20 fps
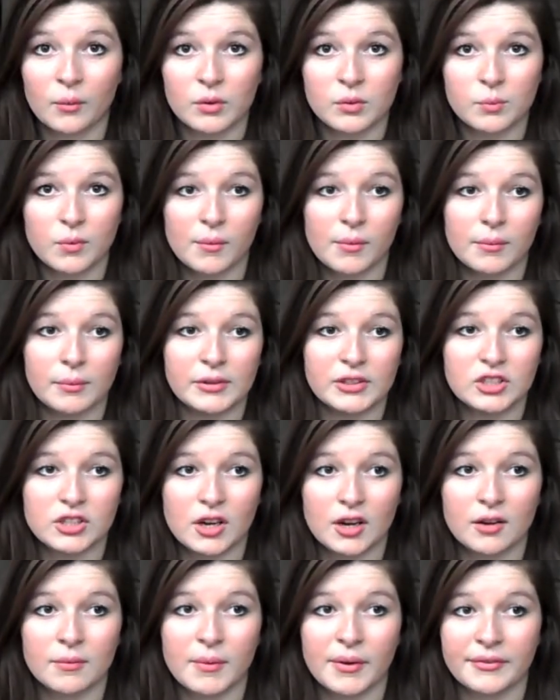I was probably
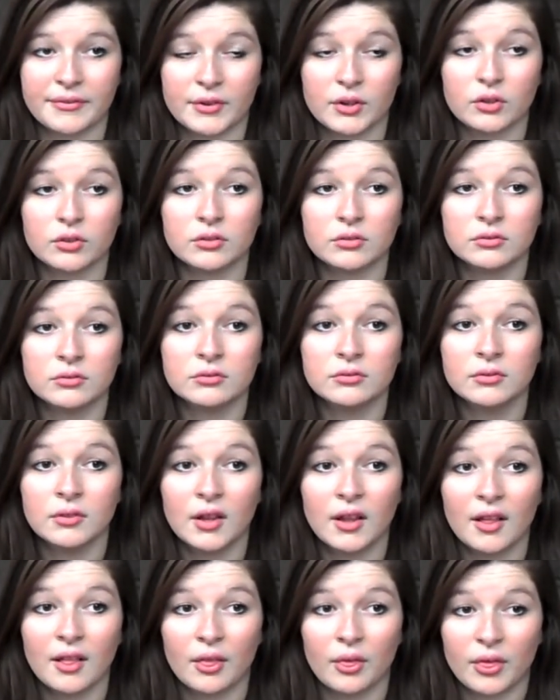check my phone,
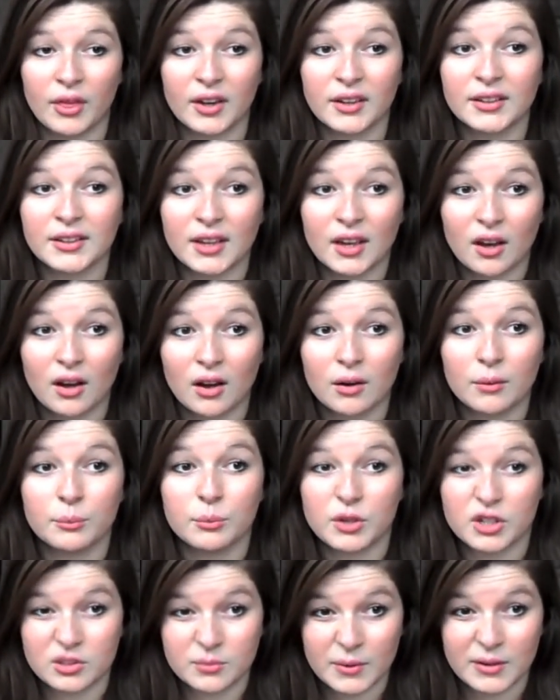then get out,
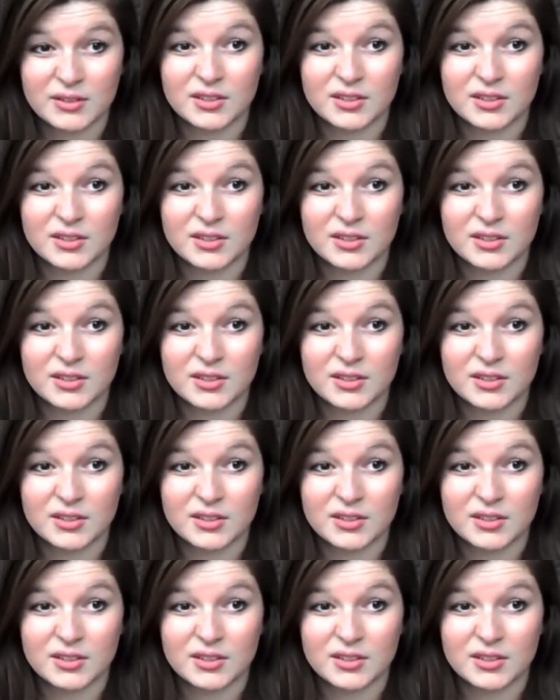brush